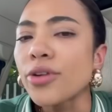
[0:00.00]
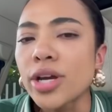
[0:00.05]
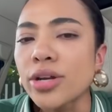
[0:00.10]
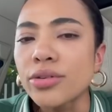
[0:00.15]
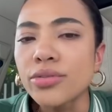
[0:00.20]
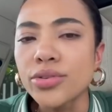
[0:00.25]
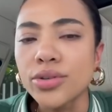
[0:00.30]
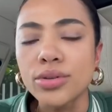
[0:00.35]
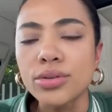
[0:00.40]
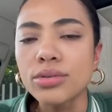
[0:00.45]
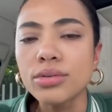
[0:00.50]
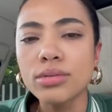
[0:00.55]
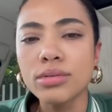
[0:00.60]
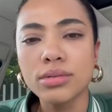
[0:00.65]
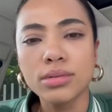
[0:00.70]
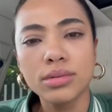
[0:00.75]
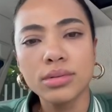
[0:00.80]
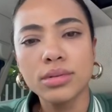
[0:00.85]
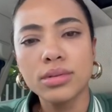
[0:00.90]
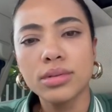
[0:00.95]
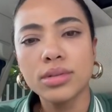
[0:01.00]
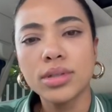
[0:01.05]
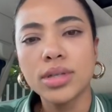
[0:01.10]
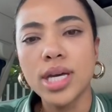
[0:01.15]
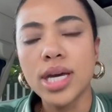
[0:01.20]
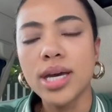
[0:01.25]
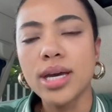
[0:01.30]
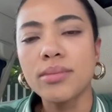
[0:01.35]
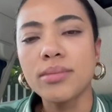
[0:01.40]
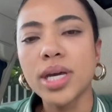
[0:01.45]
of you.
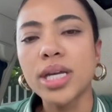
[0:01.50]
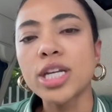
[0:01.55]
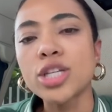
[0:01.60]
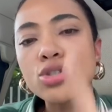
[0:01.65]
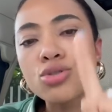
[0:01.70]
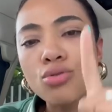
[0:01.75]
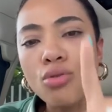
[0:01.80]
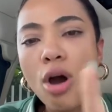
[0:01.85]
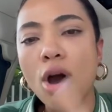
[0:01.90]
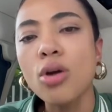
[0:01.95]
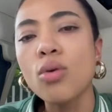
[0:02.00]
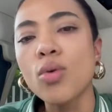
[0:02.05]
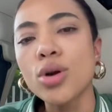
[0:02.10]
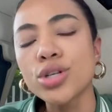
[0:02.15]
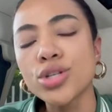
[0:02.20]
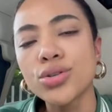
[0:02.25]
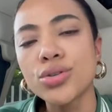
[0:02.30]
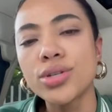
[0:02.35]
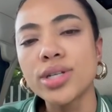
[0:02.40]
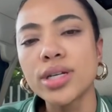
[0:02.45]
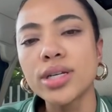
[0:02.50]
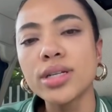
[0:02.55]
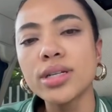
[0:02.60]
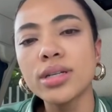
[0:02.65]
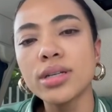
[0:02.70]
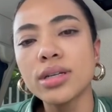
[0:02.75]
And it's wrong what you did.